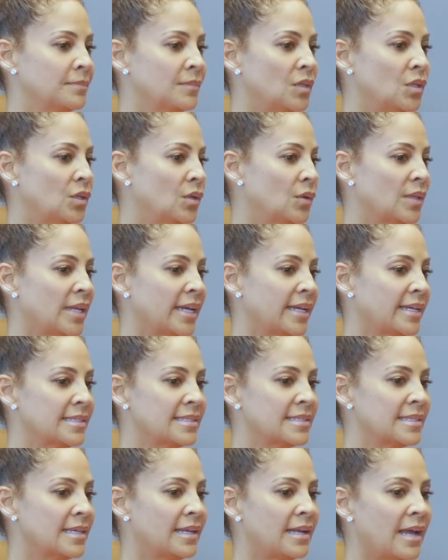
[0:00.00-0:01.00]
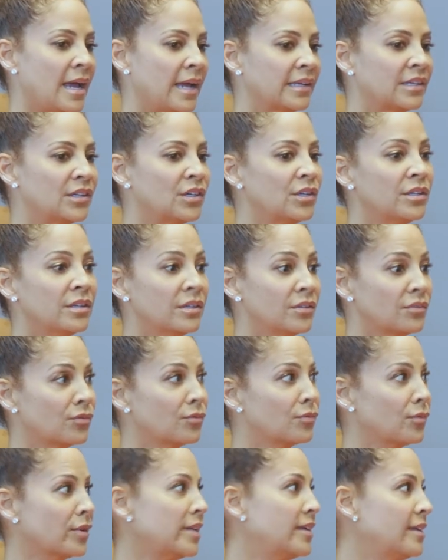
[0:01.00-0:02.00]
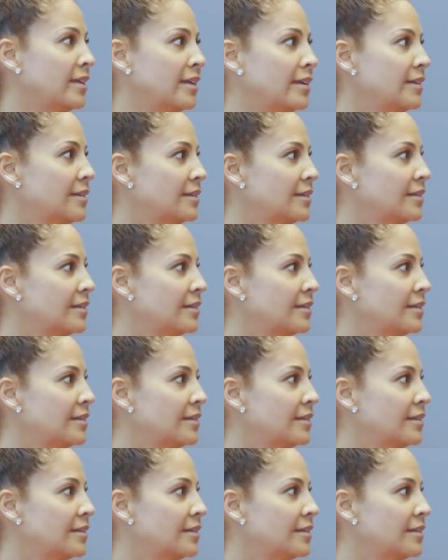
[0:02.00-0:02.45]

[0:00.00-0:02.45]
you know, like I said, I couldn't have written it.